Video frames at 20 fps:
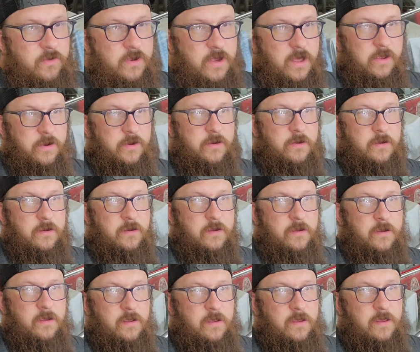color,
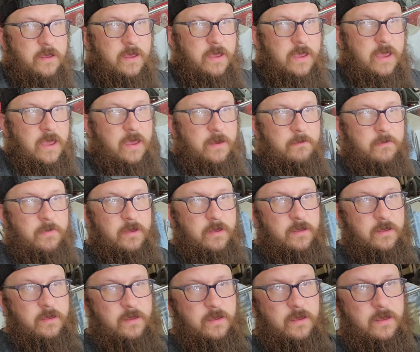or
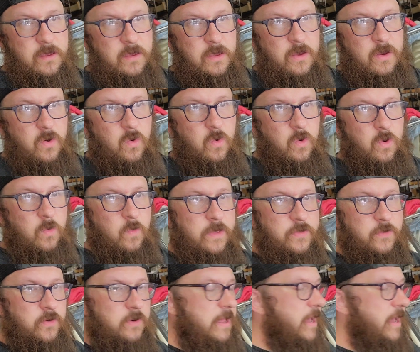whether or